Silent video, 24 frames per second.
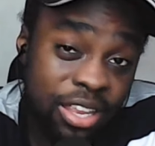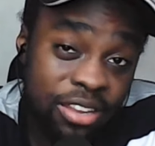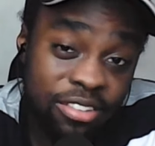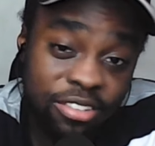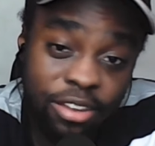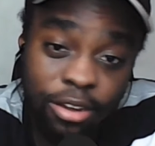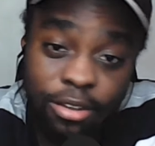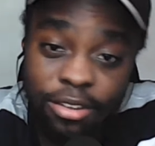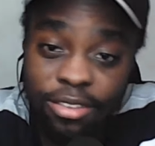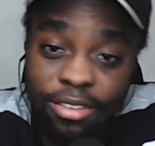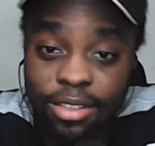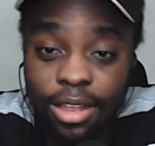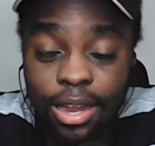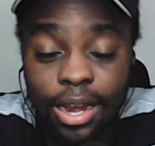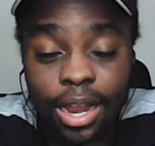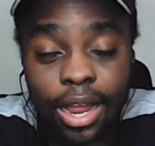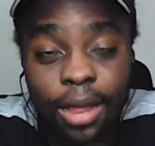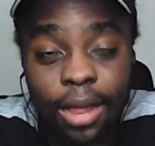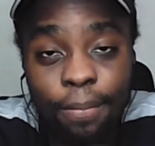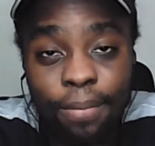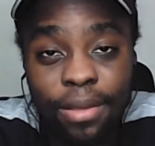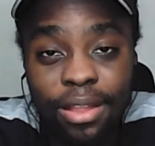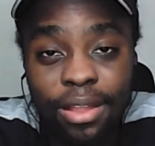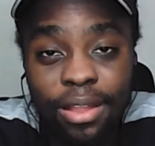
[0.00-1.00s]
Injuries
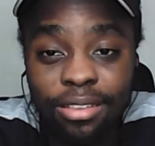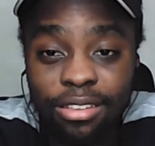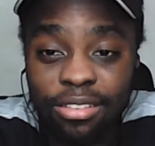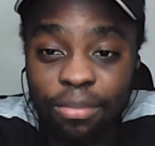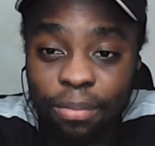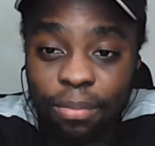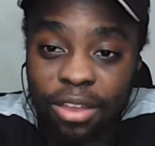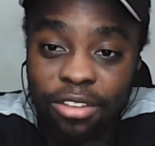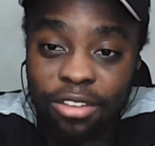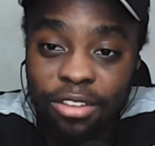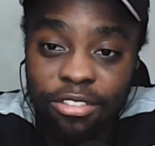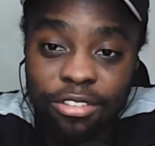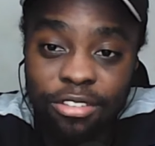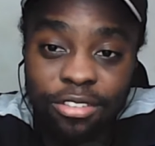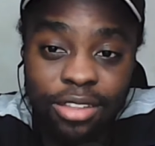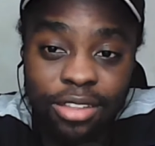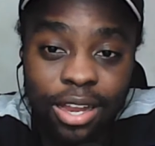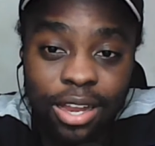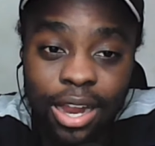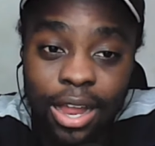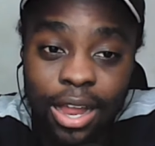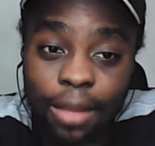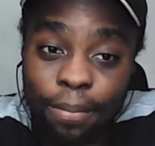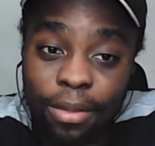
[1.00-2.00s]
can happen, suspensions
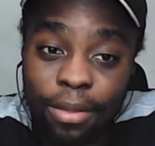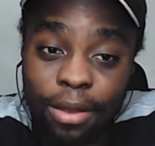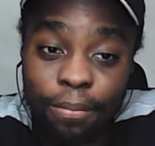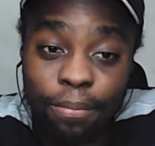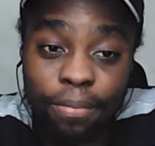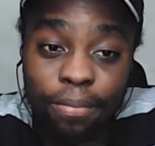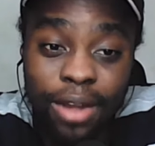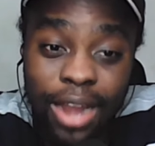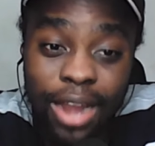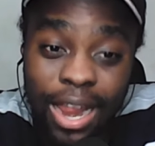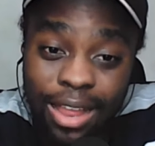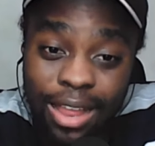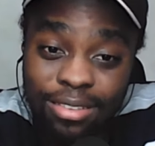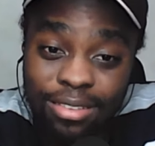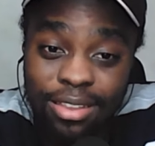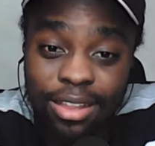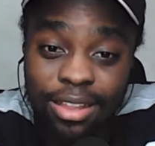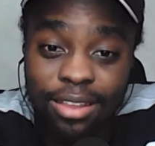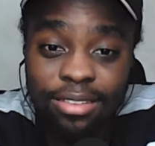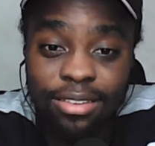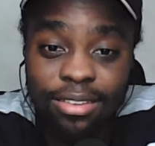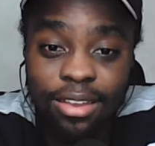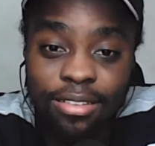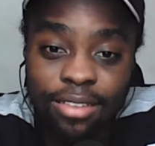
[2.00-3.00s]
can happen, players
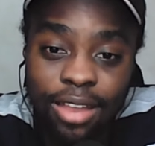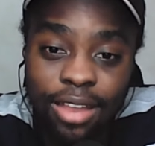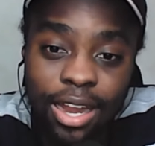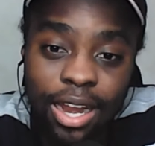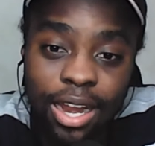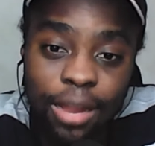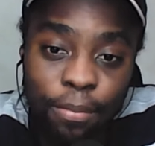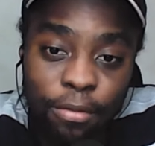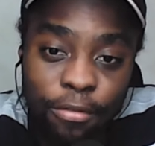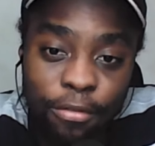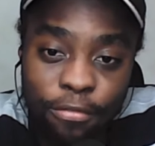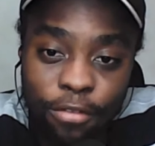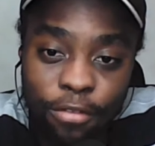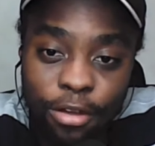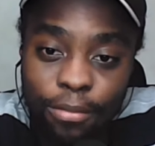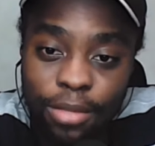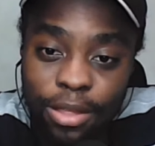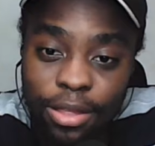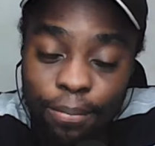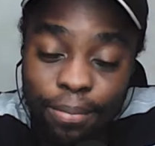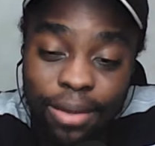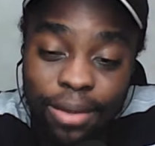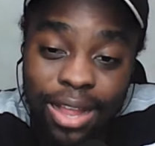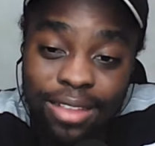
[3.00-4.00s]
can start
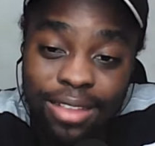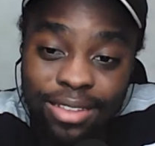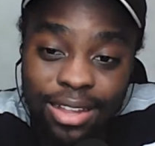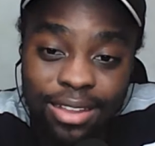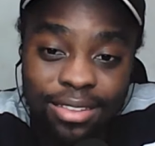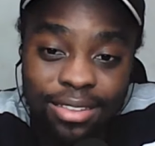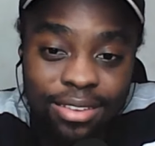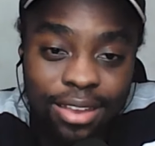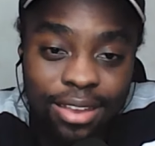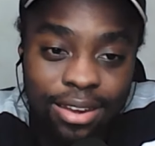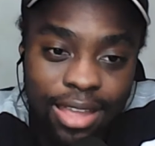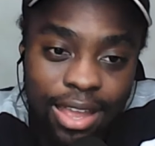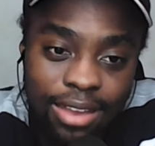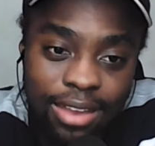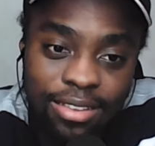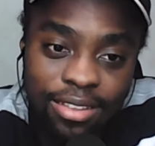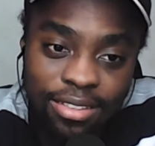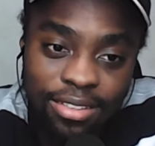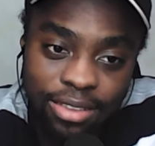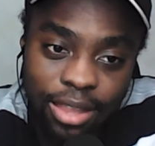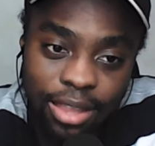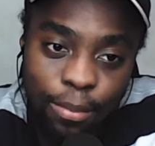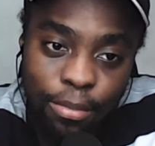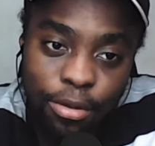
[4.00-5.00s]
underperforming, players can start
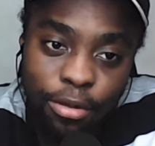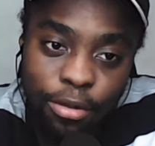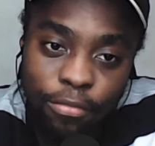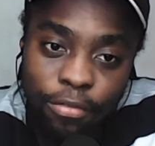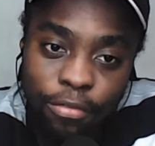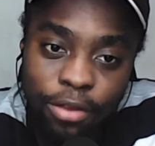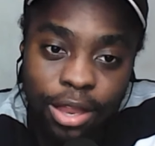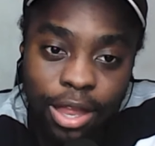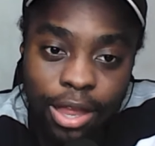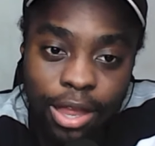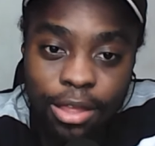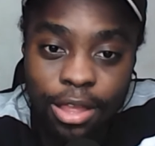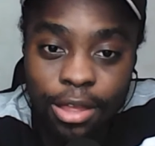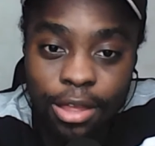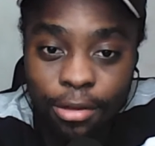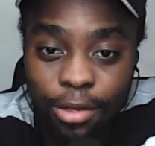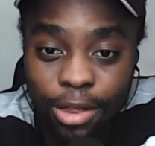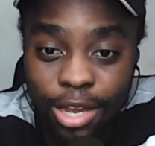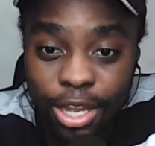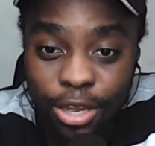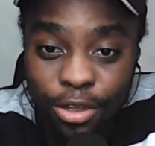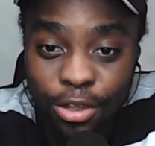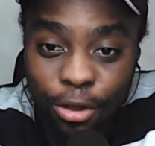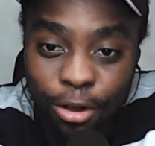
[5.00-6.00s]
getting subbed off
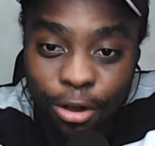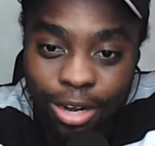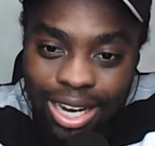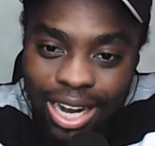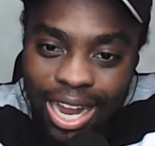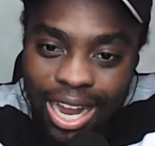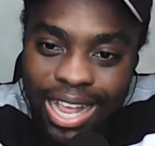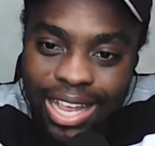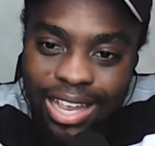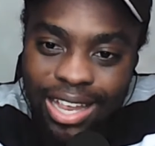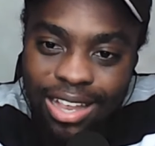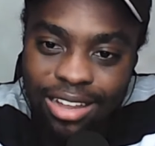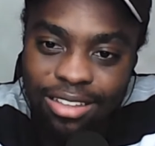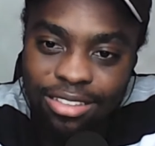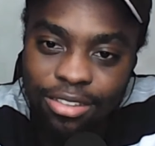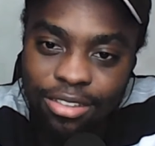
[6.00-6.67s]
when you don't like it.